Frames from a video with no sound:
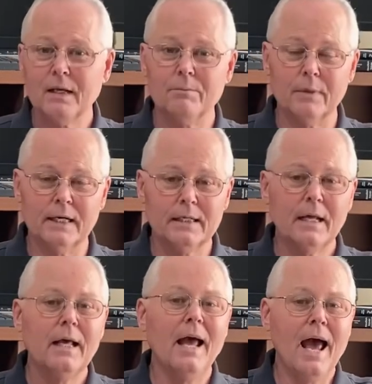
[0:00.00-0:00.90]
But
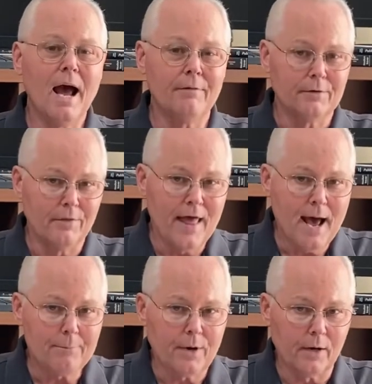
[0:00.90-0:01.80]
after
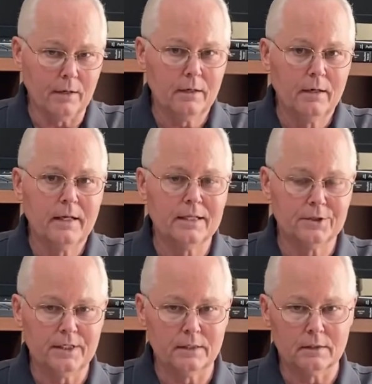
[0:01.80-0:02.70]
that part has
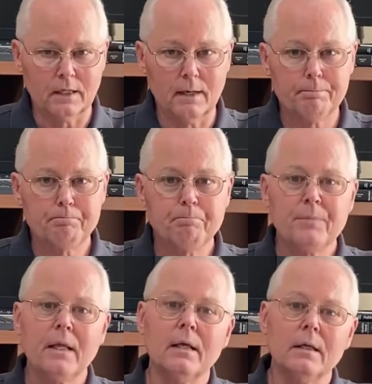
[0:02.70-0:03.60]
healed up,
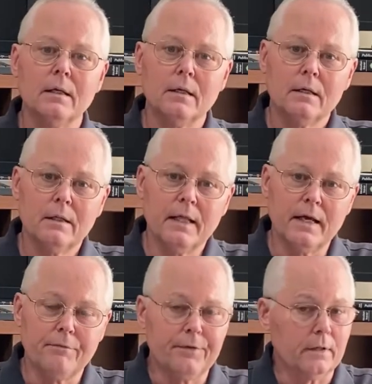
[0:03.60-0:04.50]
they
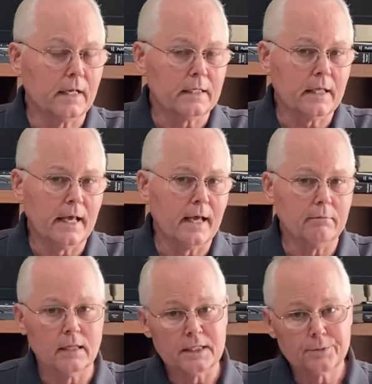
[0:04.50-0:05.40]
feel like they have
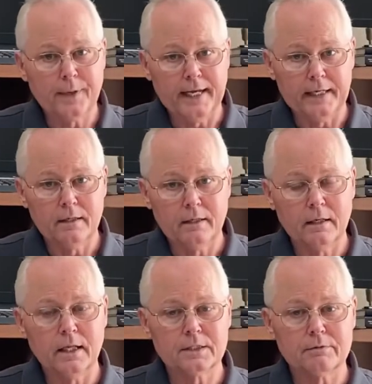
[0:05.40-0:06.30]
less pain,
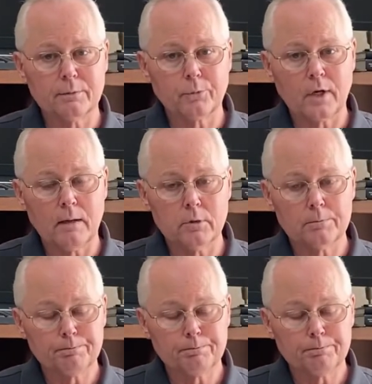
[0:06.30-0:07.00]
less of a problem.